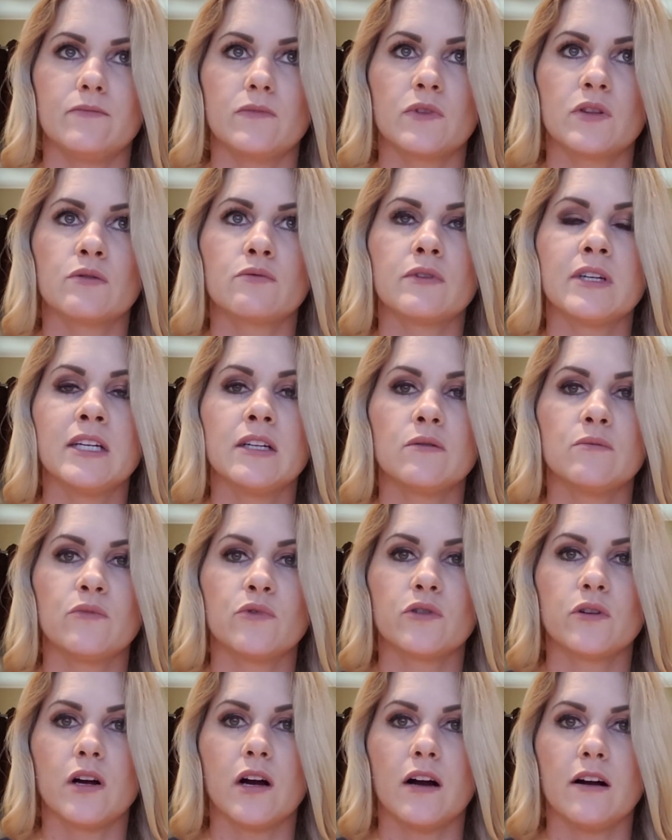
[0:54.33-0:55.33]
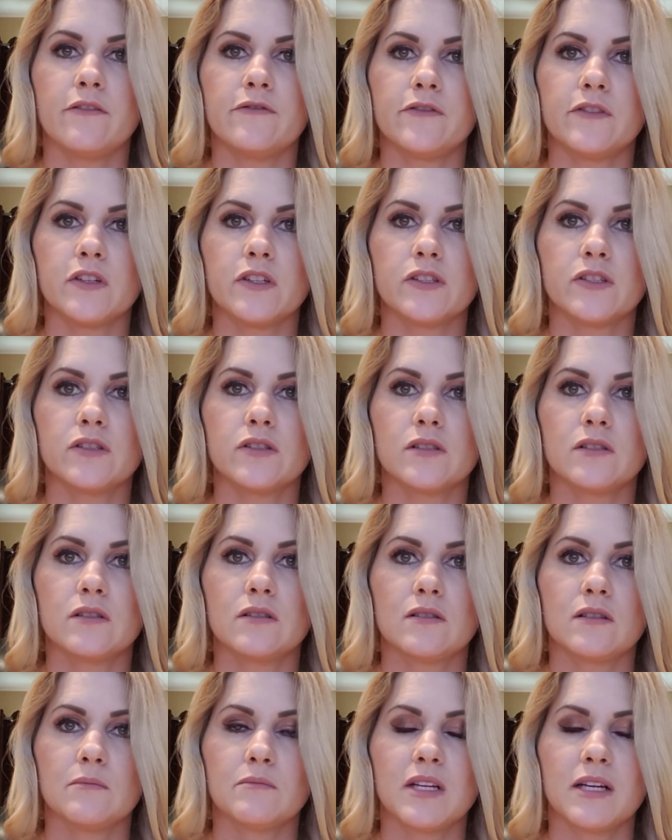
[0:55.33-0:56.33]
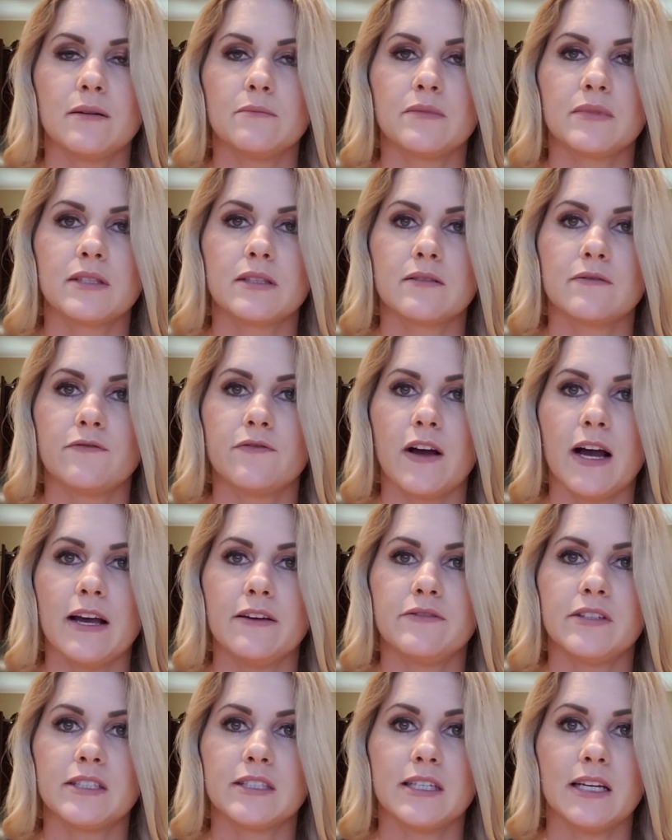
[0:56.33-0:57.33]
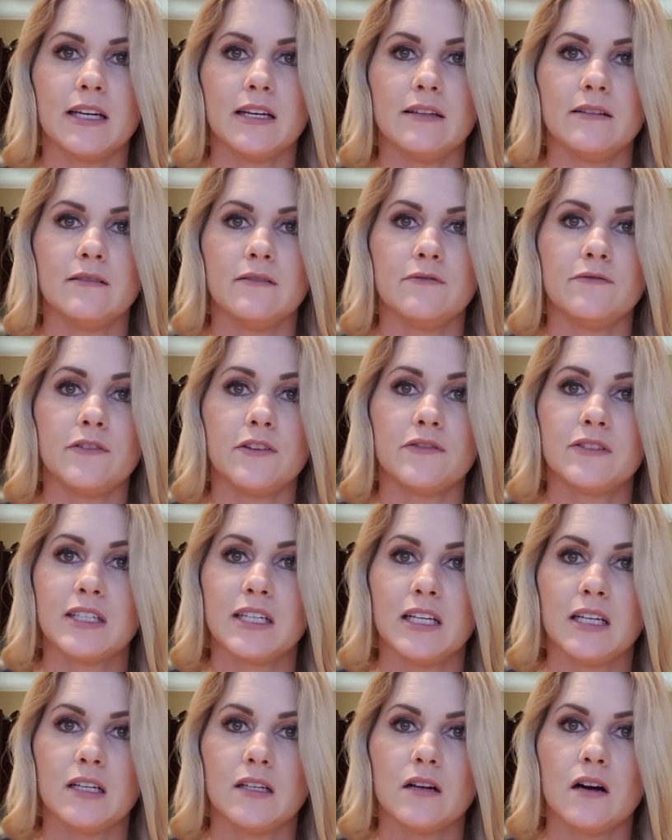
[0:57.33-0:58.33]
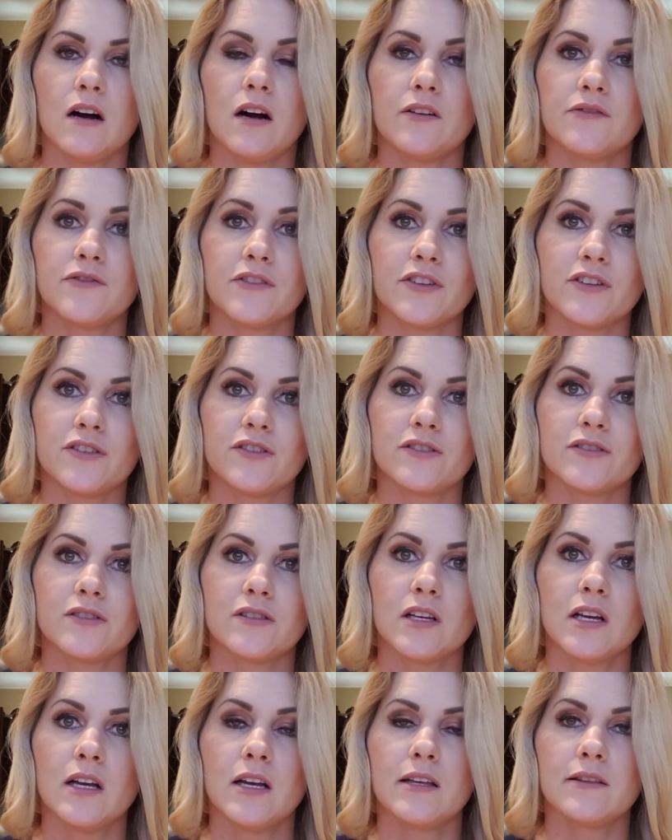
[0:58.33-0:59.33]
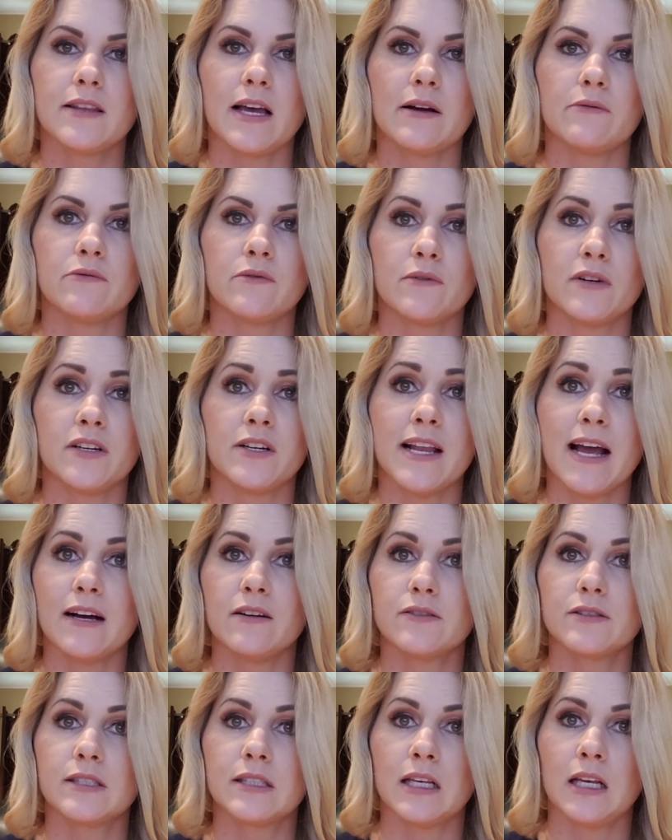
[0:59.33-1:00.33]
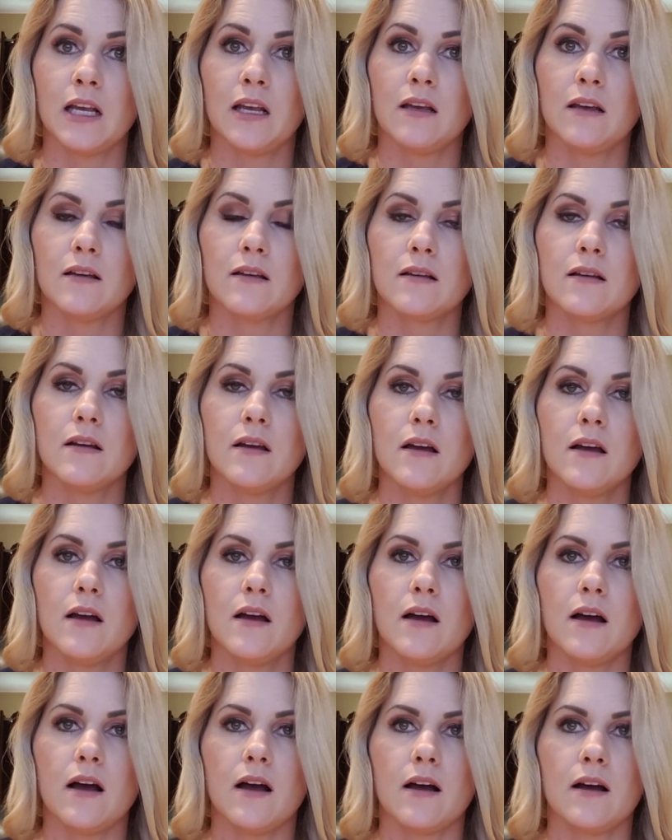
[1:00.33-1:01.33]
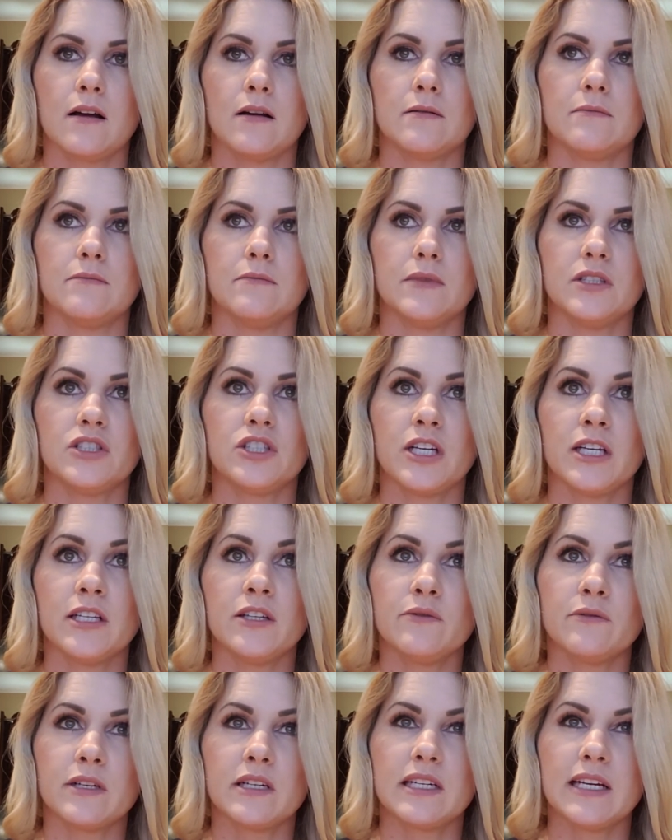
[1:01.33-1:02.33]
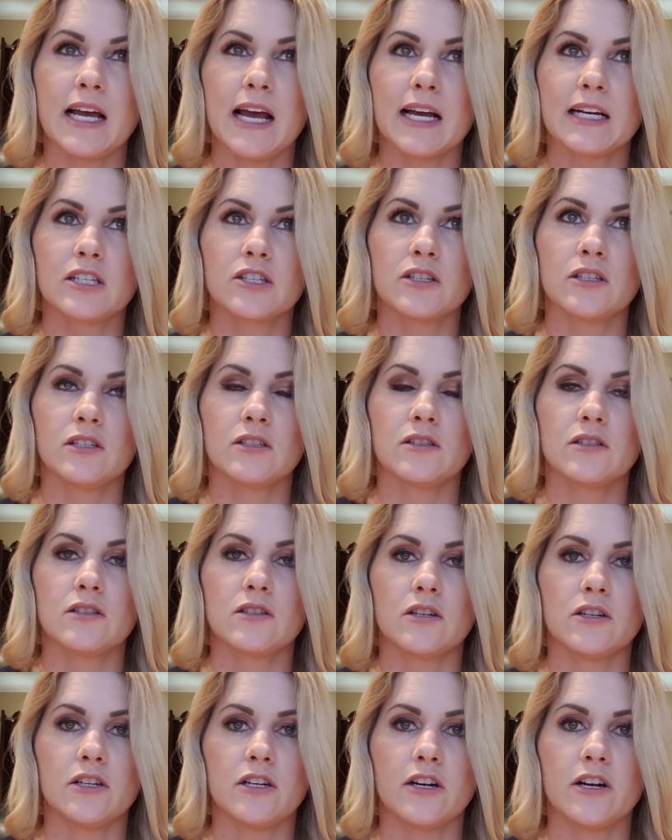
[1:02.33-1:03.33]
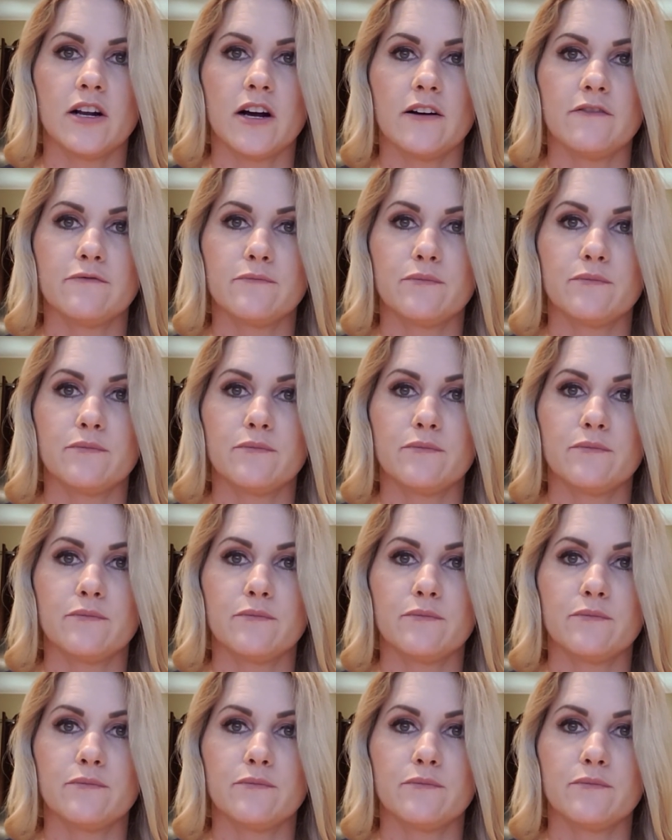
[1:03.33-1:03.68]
3 or more offers, sometimes 5 to 10, 15 offers that we're now seeing. January actually started off